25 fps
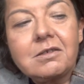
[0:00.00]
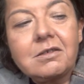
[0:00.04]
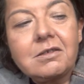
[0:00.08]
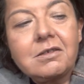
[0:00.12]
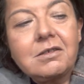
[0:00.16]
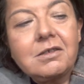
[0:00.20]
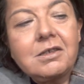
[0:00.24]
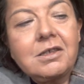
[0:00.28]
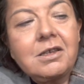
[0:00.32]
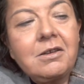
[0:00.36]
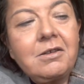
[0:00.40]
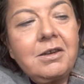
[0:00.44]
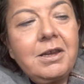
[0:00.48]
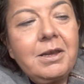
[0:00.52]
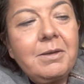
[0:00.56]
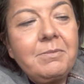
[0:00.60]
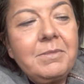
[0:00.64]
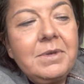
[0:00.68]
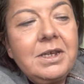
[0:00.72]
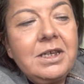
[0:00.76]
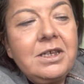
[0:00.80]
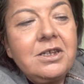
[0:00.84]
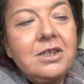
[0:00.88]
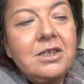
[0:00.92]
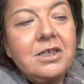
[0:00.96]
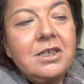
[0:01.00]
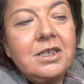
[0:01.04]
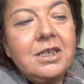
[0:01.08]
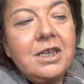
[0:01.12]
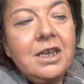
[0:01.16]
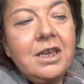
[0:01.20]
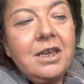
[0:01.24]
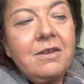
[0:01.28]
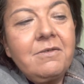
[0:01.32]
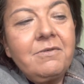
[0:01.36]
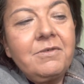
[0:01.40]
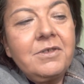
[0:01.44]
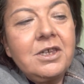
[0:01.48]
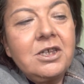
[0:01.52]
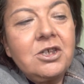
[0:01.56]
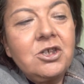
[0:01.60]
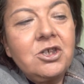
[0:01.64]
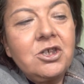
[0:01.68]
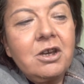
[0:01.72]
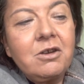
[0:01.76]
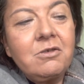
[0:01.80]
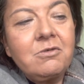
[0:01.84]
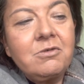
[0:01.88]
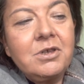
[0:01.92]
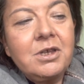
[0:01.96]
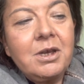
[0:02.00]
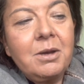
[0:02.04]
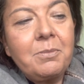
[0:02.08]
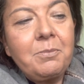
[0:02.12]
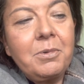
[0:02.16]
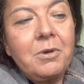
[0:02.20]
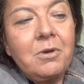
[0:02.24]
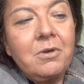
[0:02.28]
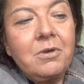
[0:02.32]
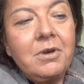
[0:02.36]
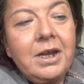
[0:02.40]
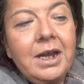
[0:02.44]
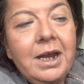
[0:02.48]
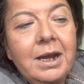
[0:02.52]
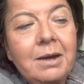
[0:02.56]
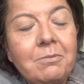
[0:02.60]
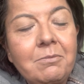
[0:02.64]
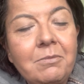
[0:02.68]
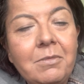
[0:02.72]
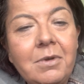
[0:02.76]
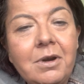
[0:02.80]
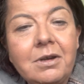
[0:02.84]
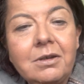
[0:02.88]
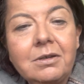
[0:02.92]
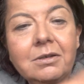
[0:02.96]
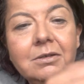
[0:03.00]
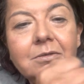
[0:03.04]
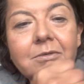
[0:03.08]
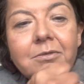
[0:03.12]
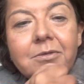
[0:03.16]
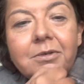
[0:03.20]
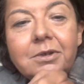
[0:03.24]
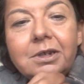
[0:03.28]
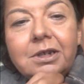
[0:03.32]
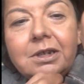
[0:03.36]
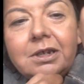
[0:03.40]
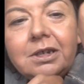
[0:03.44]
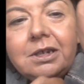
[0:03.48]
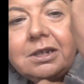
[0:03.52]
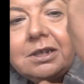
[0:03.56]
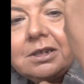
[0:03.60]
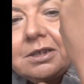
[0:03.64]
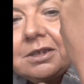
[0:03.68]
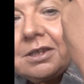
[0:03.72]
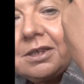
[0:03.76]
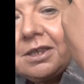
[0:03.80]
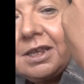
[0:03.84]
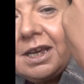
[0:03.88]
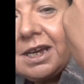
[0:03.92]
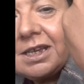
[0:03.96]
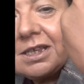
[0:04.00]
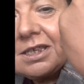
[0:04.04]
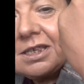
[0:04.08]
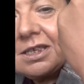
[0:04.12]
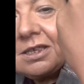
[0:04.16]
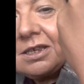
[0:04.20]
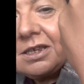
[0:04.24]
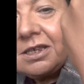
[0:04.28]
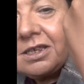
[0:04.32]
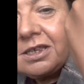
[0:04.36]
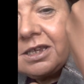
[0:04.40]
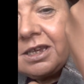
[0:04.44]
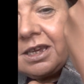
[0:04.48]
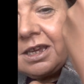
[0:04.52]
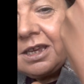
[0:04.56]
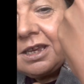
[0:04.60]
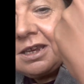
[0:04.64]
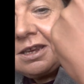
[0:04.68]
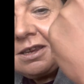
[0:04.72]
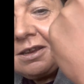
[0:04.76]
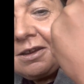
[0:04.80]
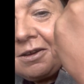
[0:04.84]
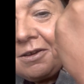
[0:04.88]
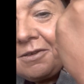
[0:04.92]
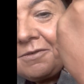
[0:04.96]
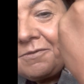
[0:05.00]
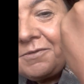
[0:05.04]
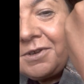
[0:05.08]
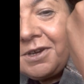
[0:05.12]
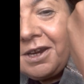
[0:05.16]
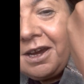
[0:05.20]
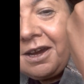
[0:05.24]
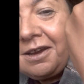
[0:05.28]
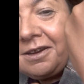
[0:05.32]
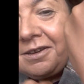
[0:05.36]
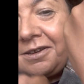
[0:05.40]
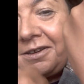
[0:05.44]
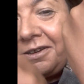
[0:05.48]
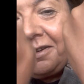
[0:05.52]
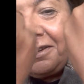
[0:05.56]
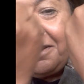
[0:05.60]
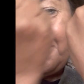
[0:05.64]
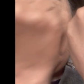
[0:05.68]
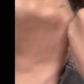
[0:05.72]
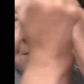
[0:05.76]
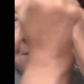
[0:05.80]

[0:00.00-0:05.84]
So let me just see if this shows up on camera. So that's the skin that I've done.